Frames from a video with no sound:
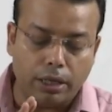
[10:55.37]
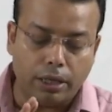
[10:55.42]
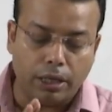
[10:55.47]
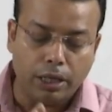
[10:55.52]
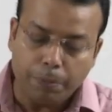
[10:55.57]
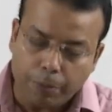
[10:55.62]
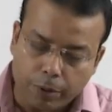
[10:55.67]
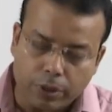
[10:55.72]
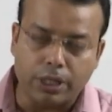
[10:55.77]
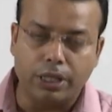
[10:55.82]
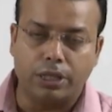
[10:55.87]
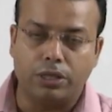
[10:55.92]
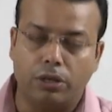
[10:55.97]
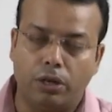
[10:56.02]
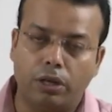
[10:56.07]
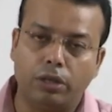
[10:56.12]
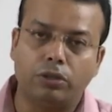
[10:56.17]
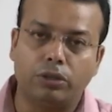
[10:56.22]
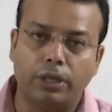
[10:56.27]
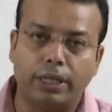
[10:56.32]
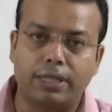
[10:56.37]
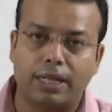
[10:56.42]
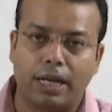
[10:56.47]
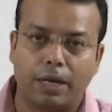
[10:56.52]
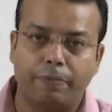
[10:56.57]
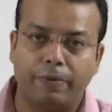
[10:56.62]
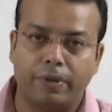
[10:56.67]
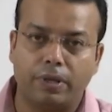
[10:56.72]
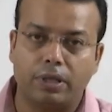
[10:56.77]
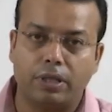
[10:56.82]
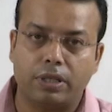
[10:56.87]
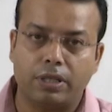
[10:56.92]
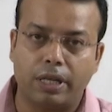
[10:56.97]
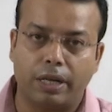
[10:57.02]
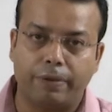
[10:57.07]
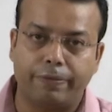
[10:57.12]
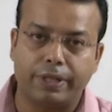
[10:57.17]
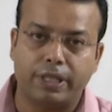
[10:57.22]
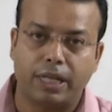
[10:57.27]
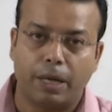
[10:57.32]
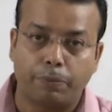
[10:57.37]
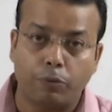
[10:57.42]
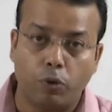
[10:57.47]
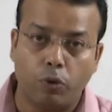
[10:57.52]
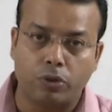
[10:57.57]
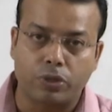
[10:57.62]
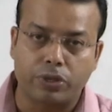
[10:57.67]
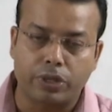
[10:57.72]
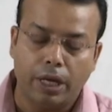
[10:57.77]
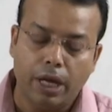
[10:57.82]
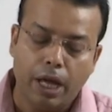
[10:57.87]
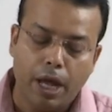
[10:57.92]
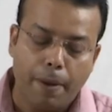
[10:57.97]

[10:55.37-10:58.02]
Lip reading: deposit onto that surface of course,